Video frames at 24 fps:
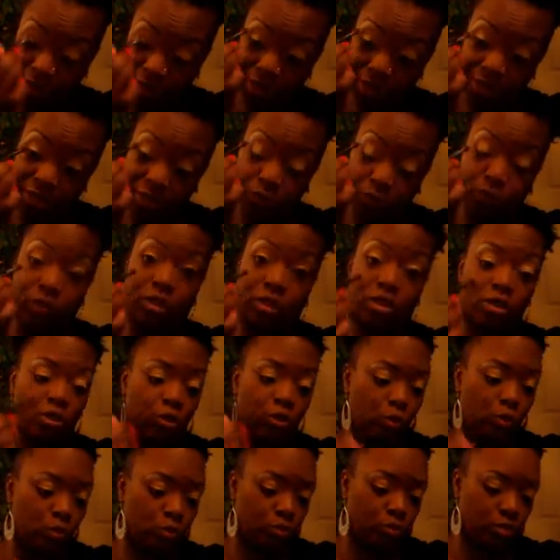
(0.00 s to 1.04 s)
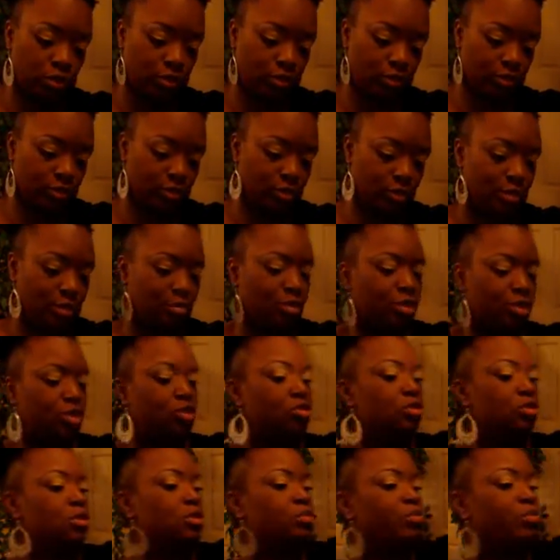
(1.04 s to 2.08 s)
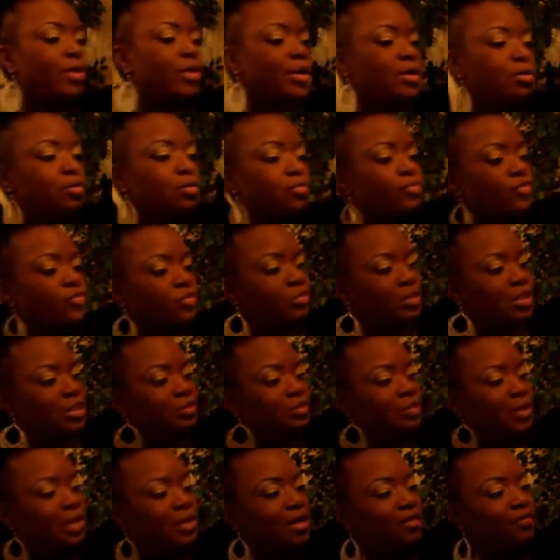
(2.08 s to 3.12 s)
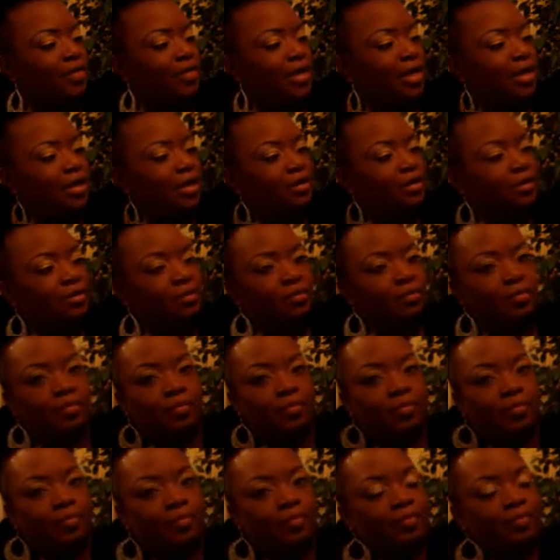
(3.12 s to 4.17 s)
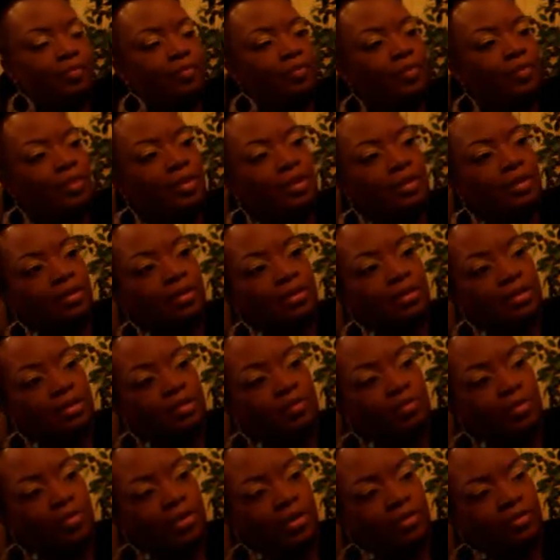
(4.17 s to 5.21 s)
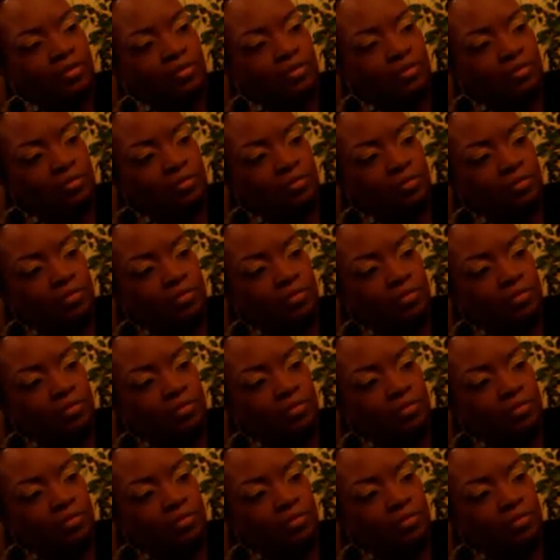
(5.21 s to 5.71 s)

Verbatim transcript: blend in with the gold. So I'm going to use the brown from this palette right here, this brown.